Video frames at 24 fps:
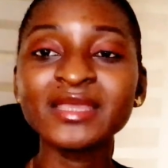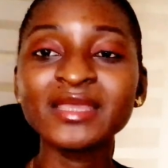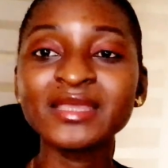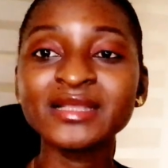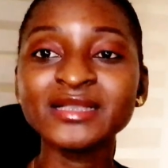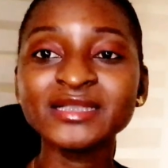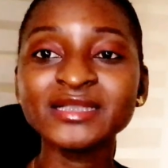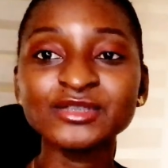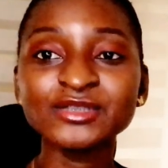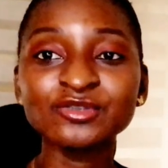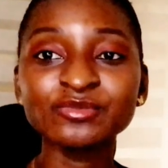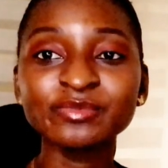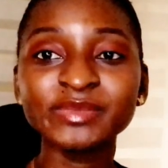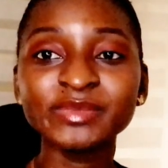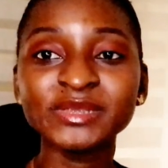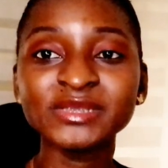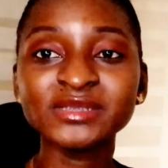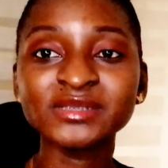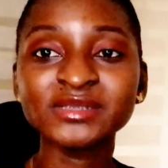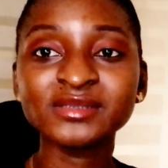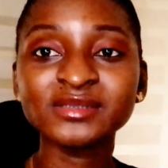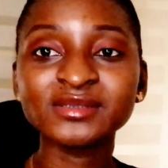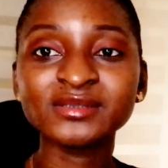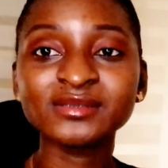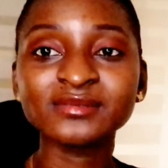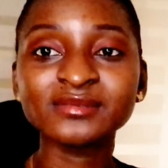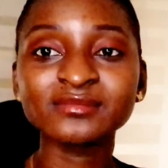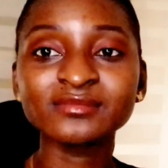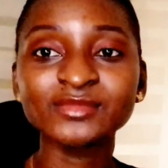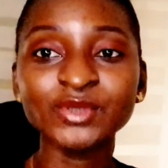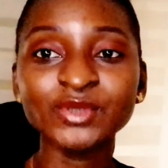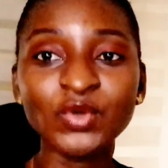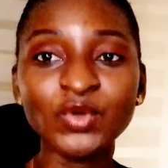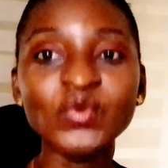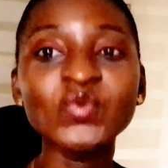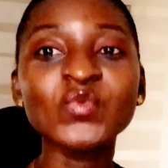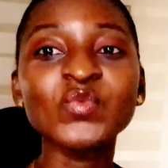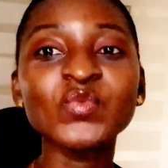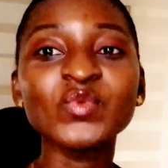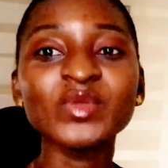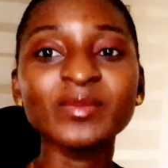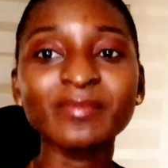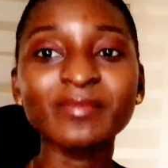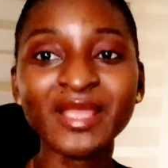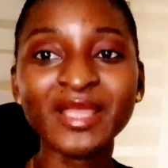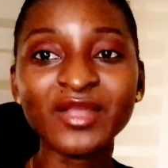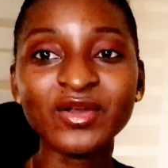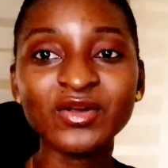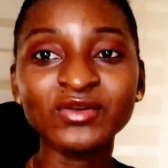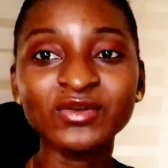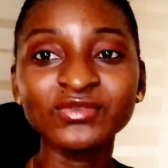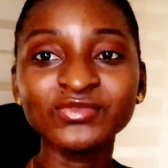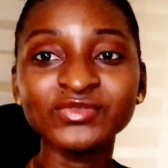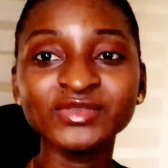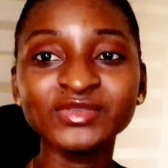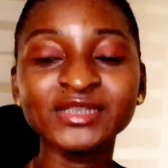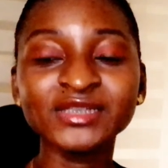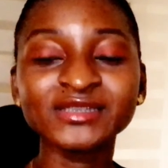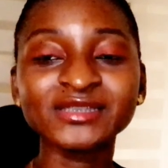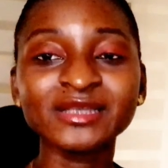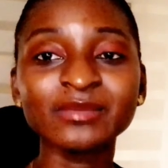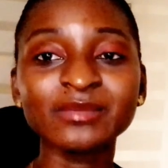a little bit low with my confidence.